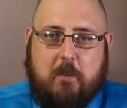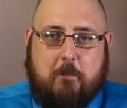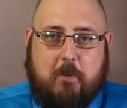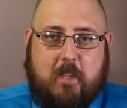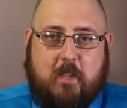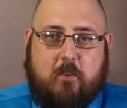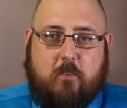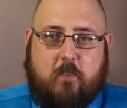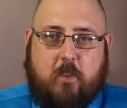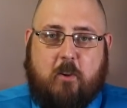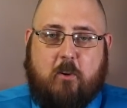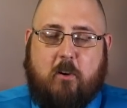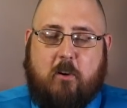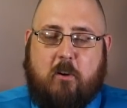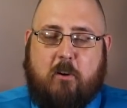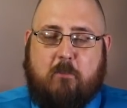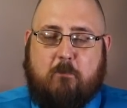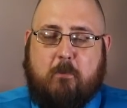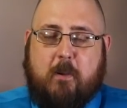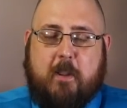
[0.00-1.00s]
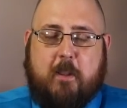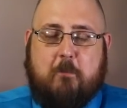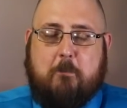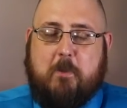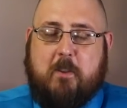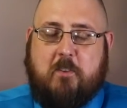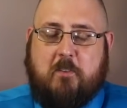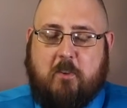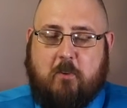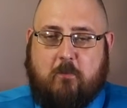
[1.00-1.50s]
because they are already
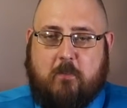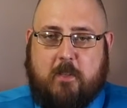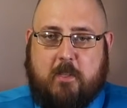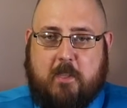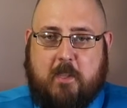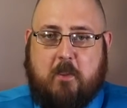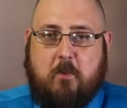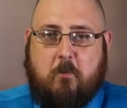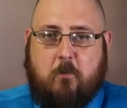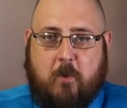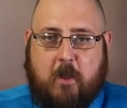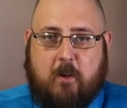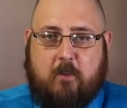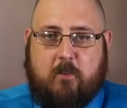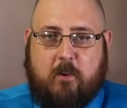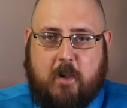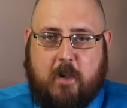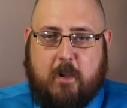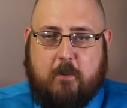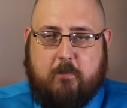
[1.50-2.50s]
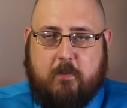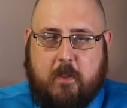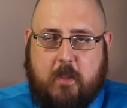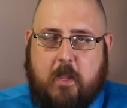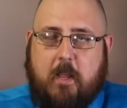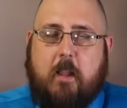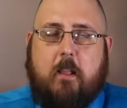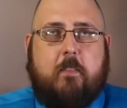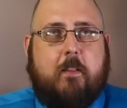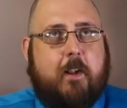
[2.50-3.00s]
materially well off.
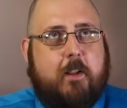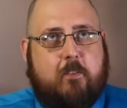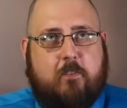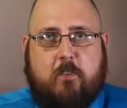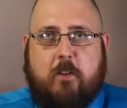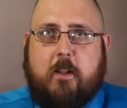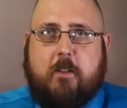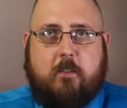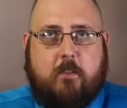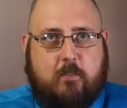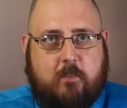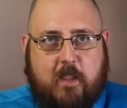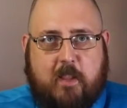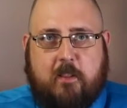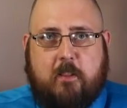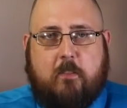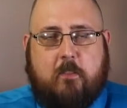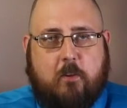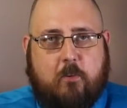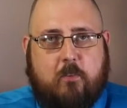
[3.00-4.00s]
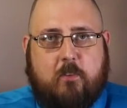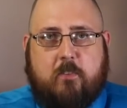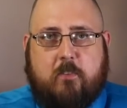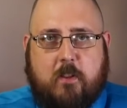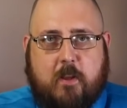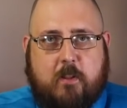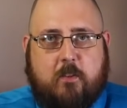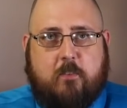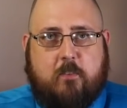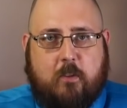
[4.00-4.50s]
That is not to say that there is
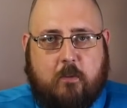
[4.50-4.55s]
not